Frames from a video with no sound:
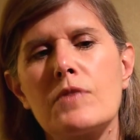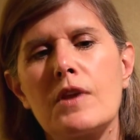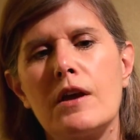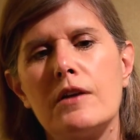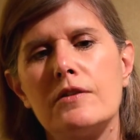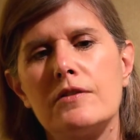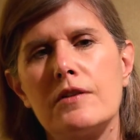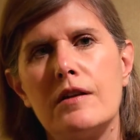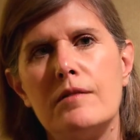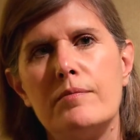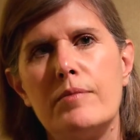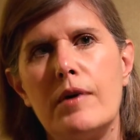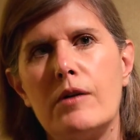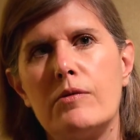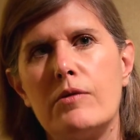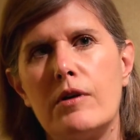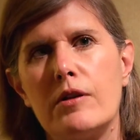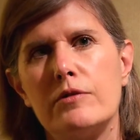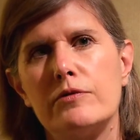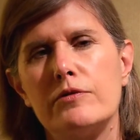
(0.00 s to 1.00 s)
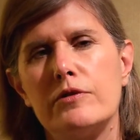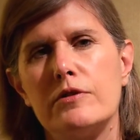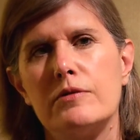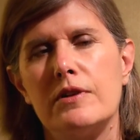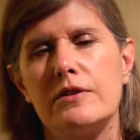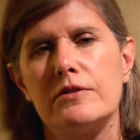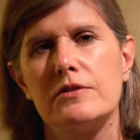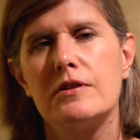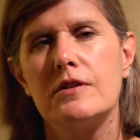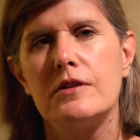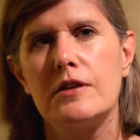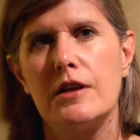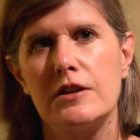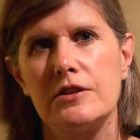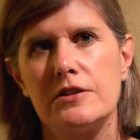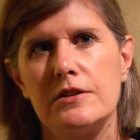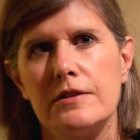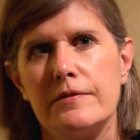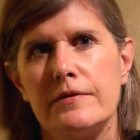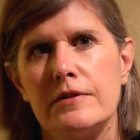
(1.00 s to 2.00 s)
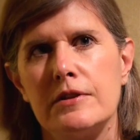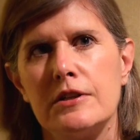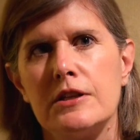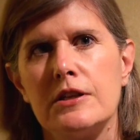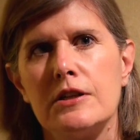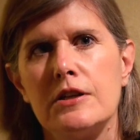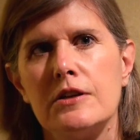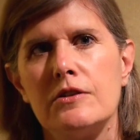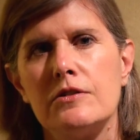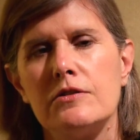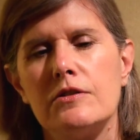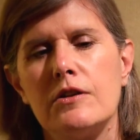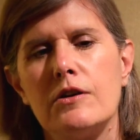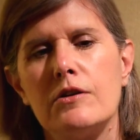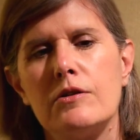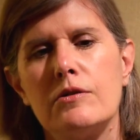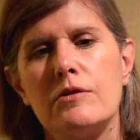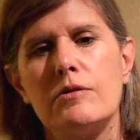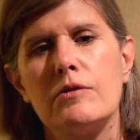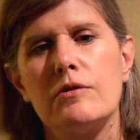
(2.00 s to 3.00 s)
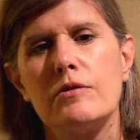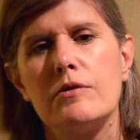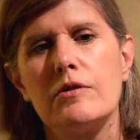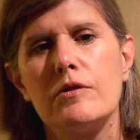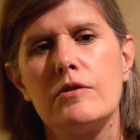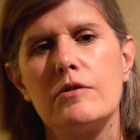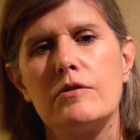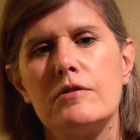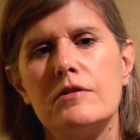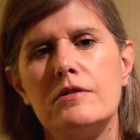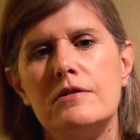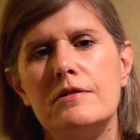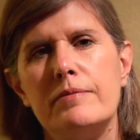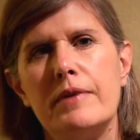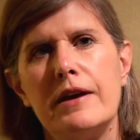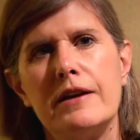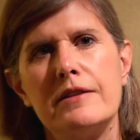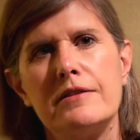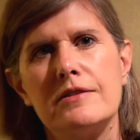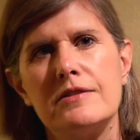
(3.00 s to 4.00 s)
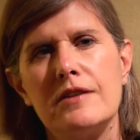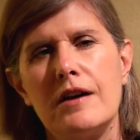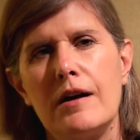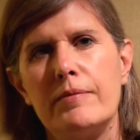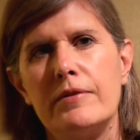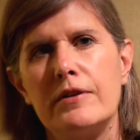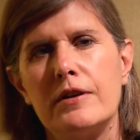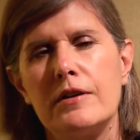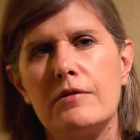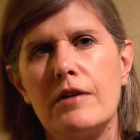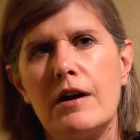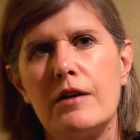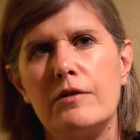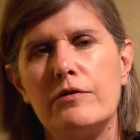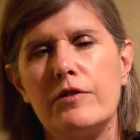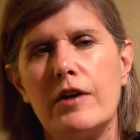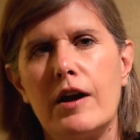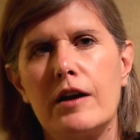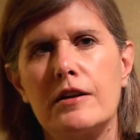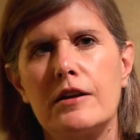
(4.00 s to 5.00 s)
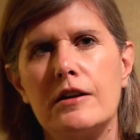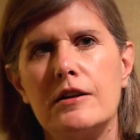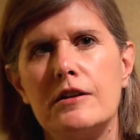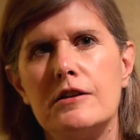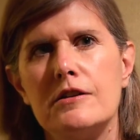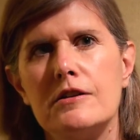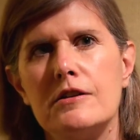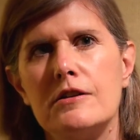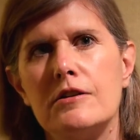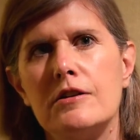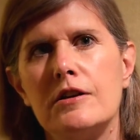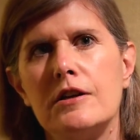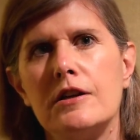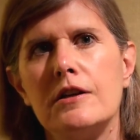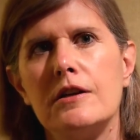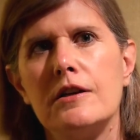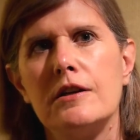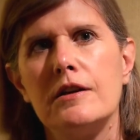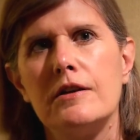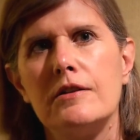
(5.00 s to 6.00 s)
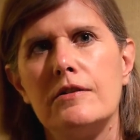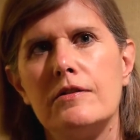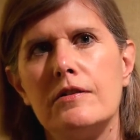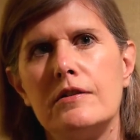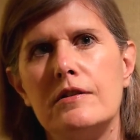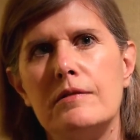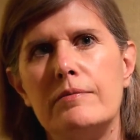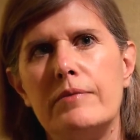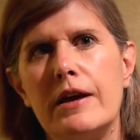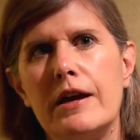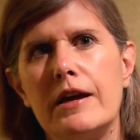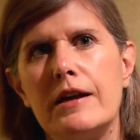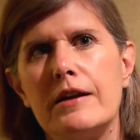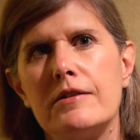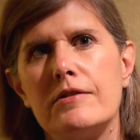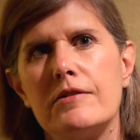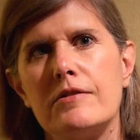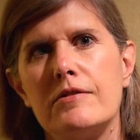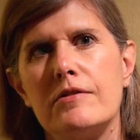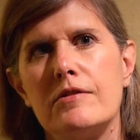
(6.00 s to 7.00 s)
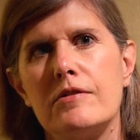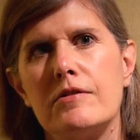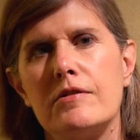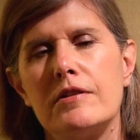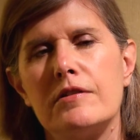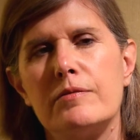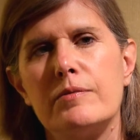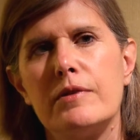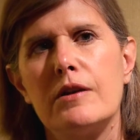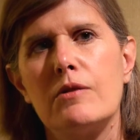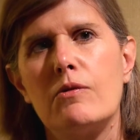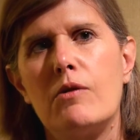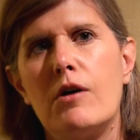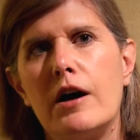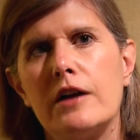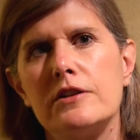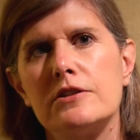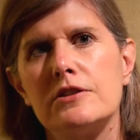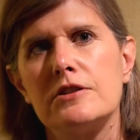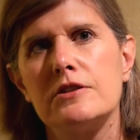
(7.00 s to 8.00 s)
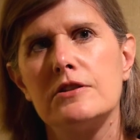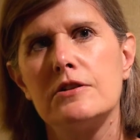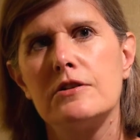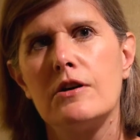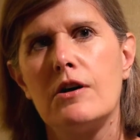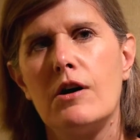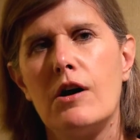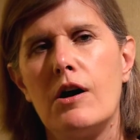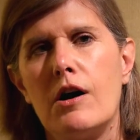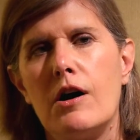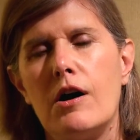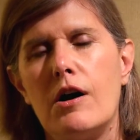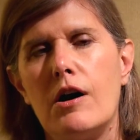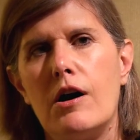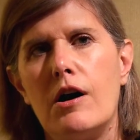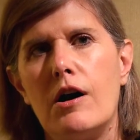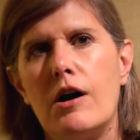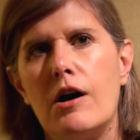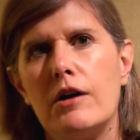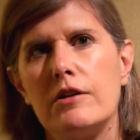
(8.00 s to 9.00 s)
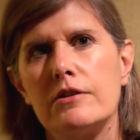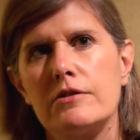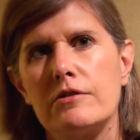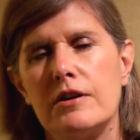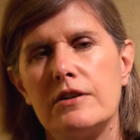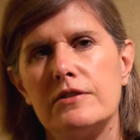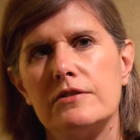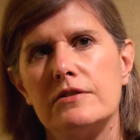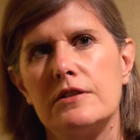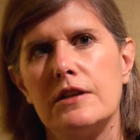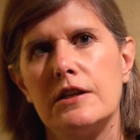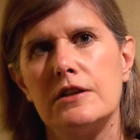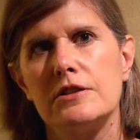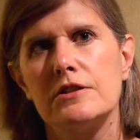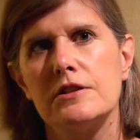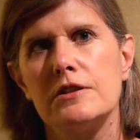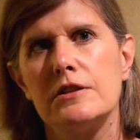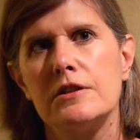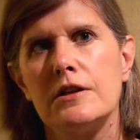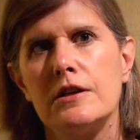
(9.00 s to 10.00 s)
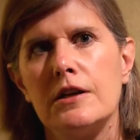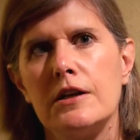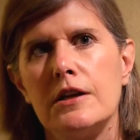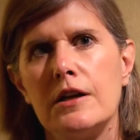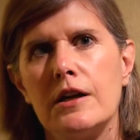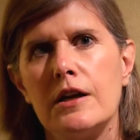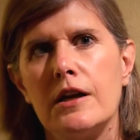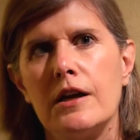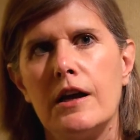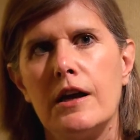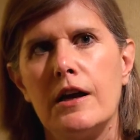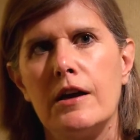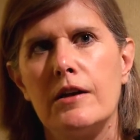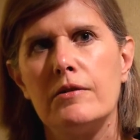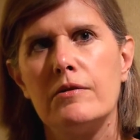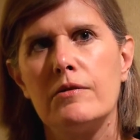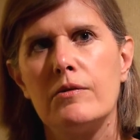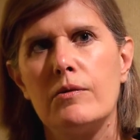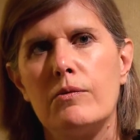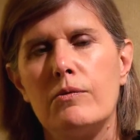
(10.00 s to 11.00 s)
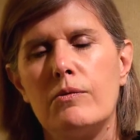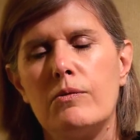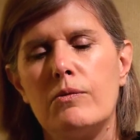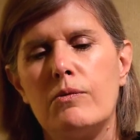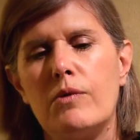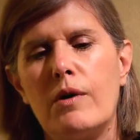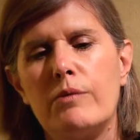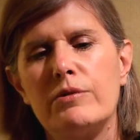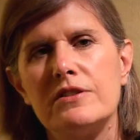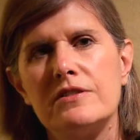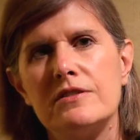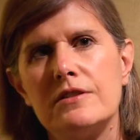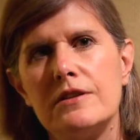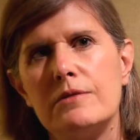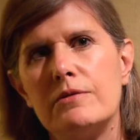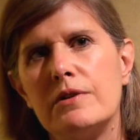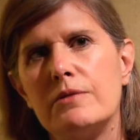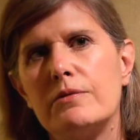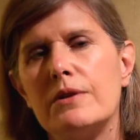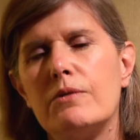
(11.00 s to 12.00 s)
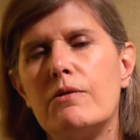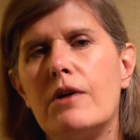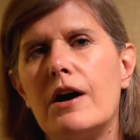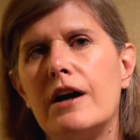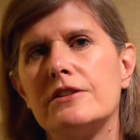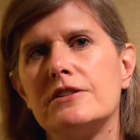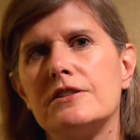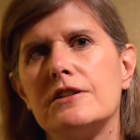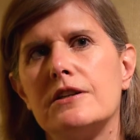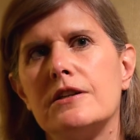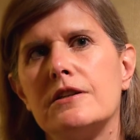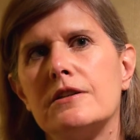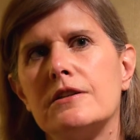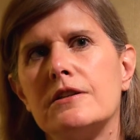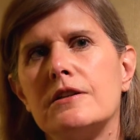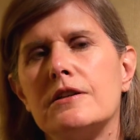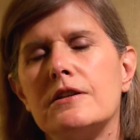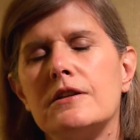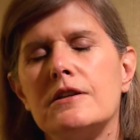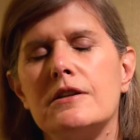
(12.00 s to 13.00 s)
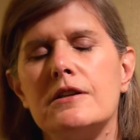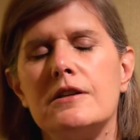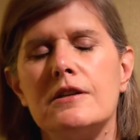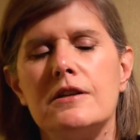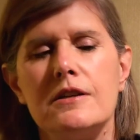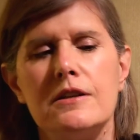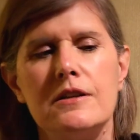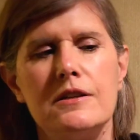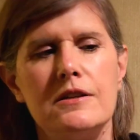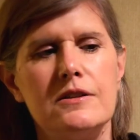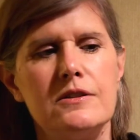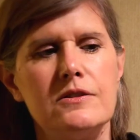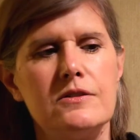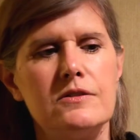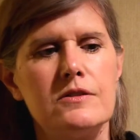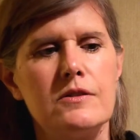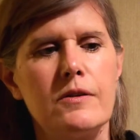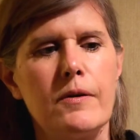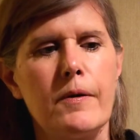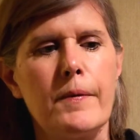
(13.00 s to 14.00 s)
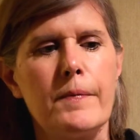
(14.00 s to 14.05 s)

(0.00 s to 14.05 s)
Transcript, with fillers: is kind of bellwether for the rest of the nation. So the debate that's happening around fracking here is a debate that's being watched all across the nation. And what we see when we watch it is